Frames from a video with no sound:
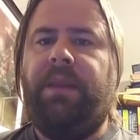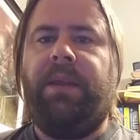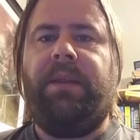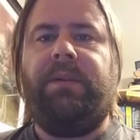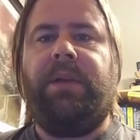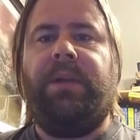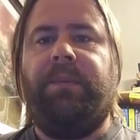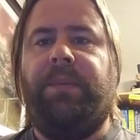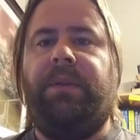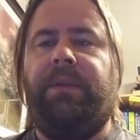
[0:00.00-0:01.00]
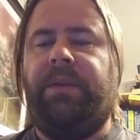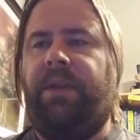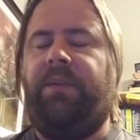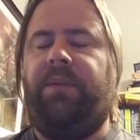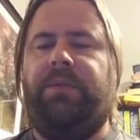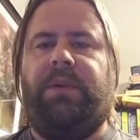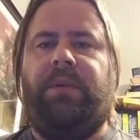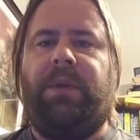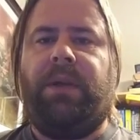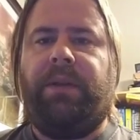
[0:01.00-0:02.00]
that they're trying to build, the
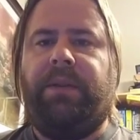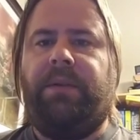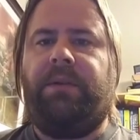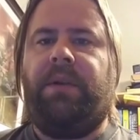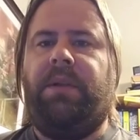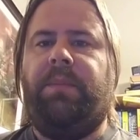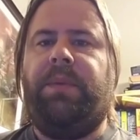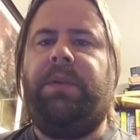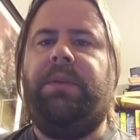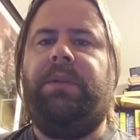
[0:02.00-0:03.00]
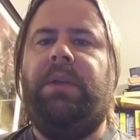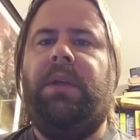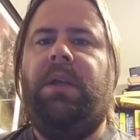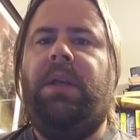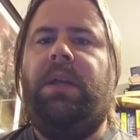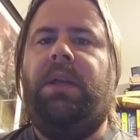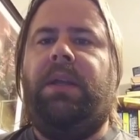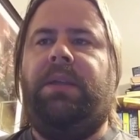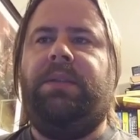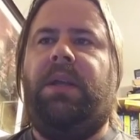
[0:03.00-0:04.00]
evolutionary model that they're trying to build,
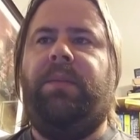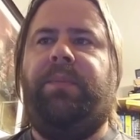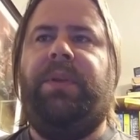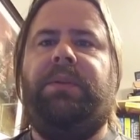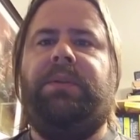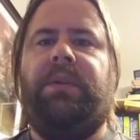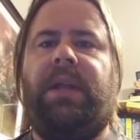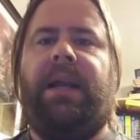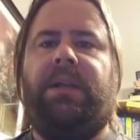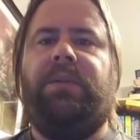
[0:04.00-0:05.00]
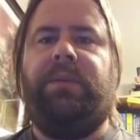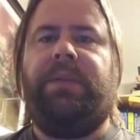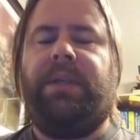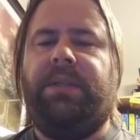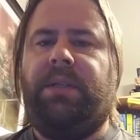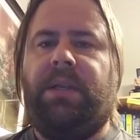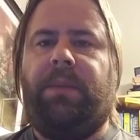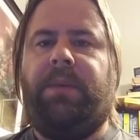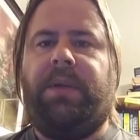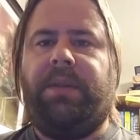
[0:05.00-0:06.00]
is not built on actual tested
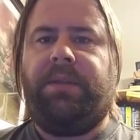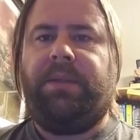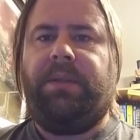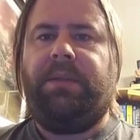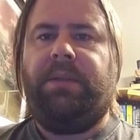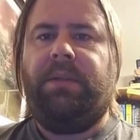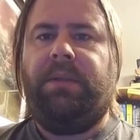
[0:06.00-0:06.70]
hypotheses.